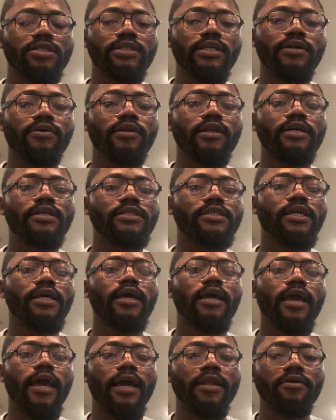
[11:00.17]
Nicholas,
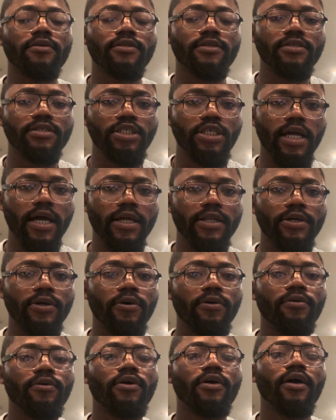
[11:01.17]
and on this
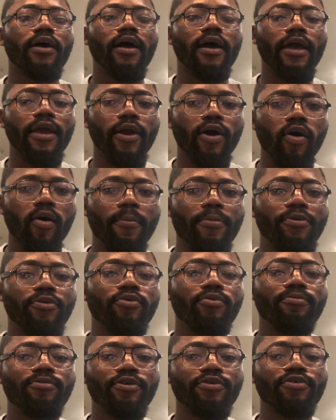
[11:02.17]
channel I help you
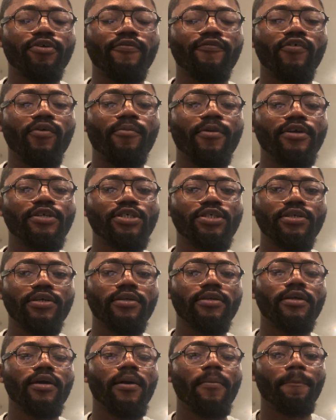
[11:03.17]
bring you
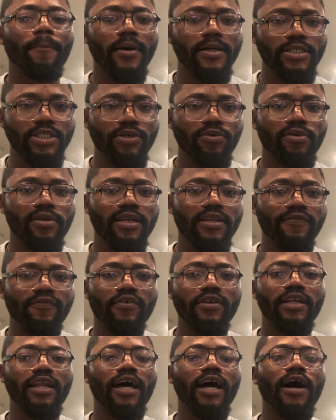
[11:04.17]
information, particularly for
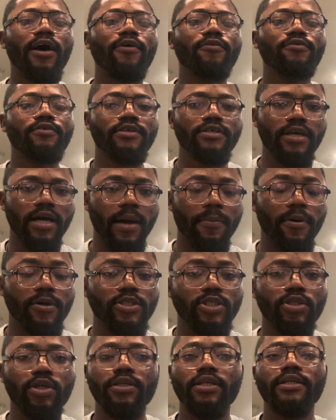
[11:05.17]
now, about
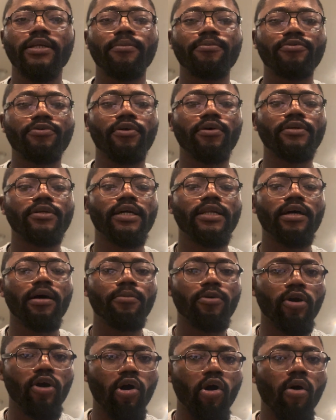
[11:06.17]
studying abroad, and I'll
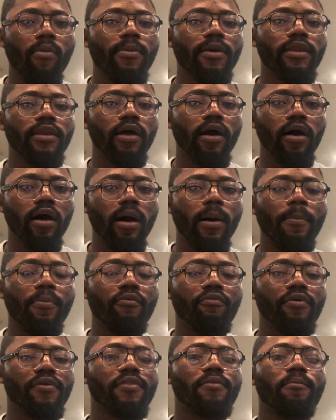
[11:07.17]
be coming up
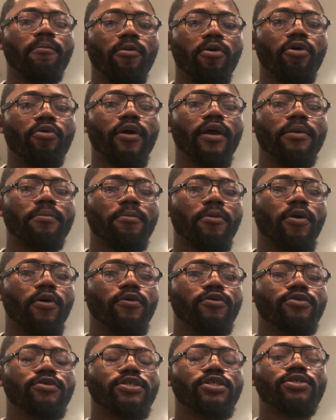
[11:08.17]
with more and more.
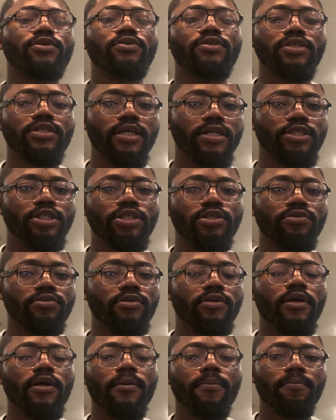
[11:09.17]
So stay
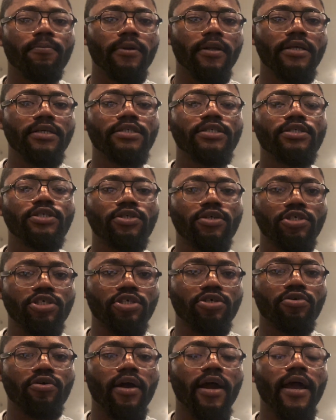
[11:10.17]
tuned. Please
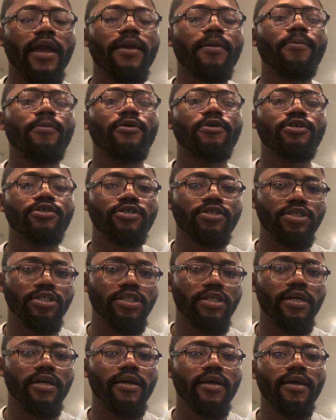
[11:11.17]
subscribe,
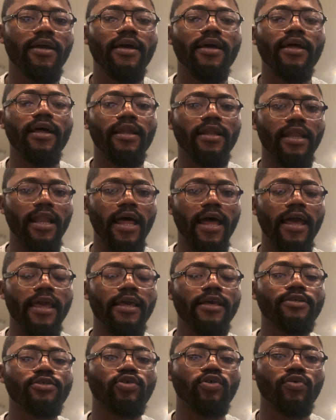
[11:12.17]
share, and
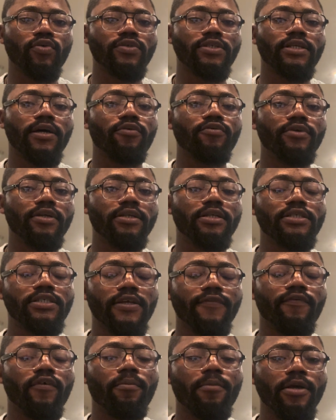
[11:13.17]
like to those that will need this
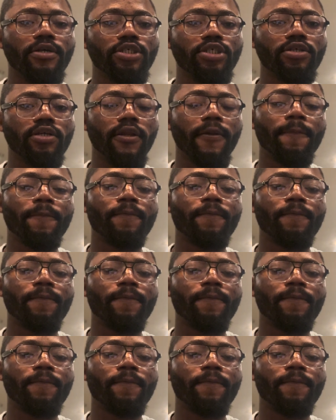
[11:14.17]
information.